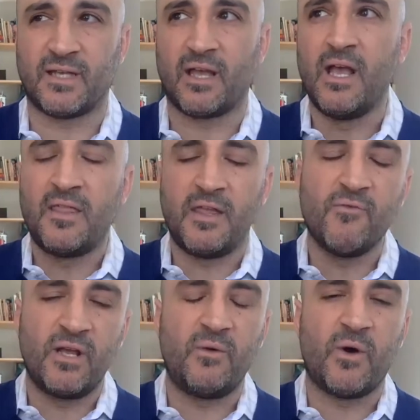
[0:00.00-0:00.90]
Like they
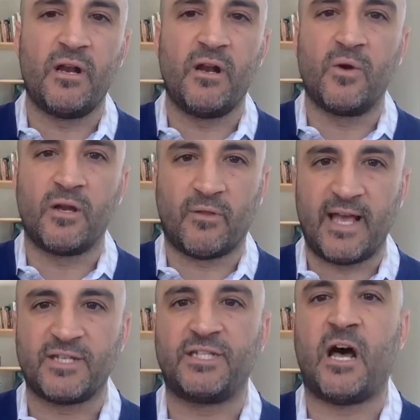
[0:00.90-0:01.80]
really want to know what your
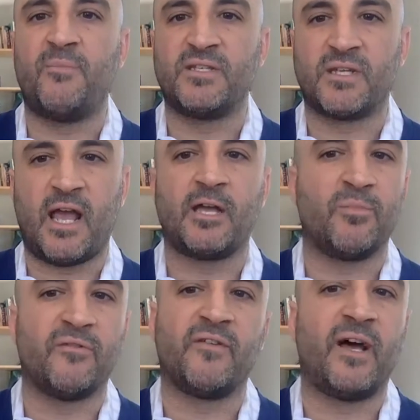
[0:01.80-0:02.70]
last job is and how you
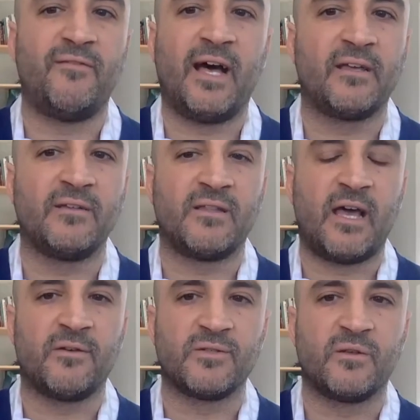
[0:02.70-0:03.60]
provide value to
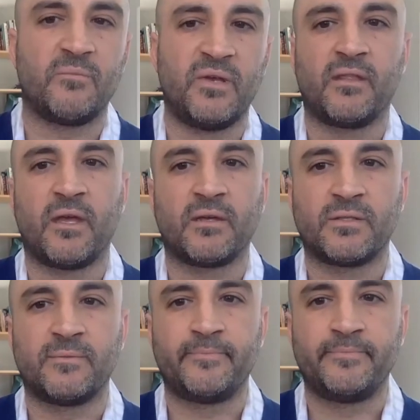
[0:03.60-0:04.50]
that. Those are the big
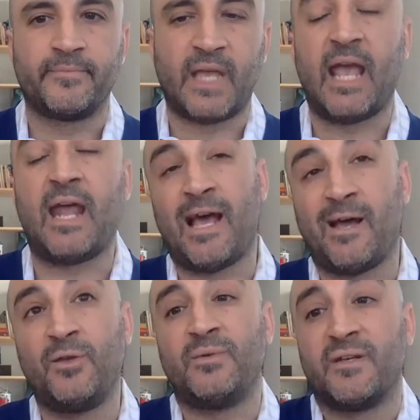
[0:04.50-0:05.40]
things. And how
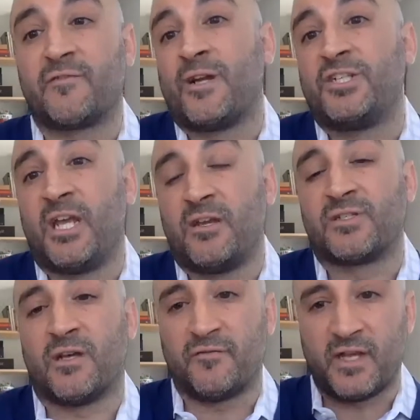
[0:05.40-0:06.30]
you differentiate
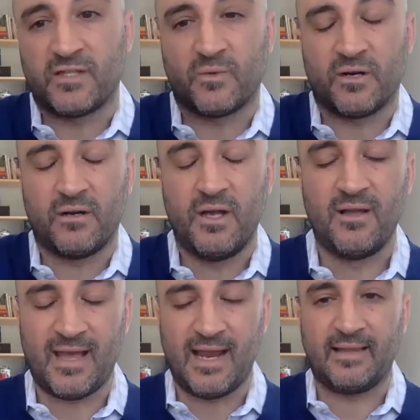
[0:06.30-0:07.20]
yourself. That's where
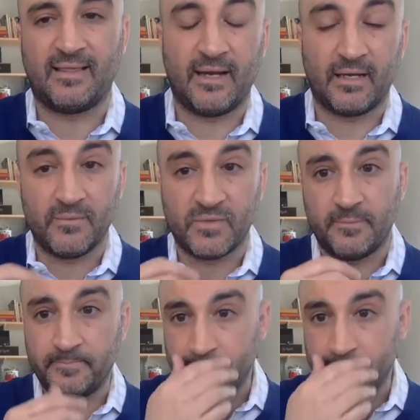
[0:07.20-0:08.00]
that headline comes in.